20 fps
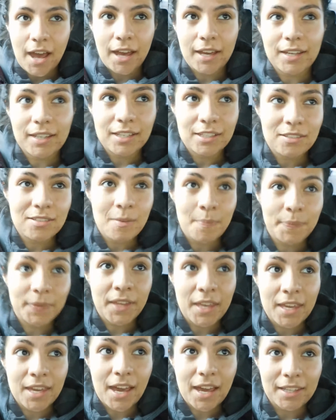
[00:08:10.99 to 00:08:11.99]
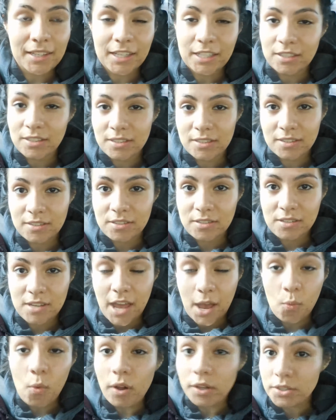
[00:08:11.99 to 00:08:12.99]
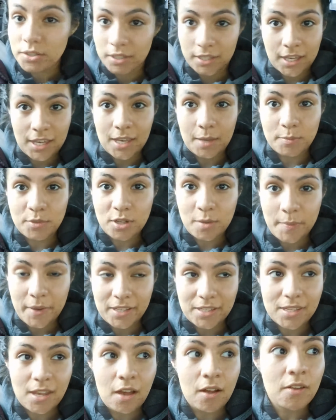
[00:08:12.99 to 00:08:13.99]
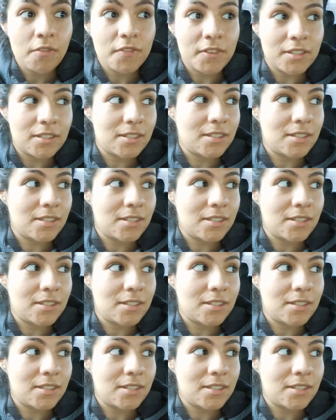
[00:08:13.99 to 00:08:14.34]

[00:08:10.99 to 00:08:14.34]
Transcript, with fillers: I it's something I like I want to keep to myself.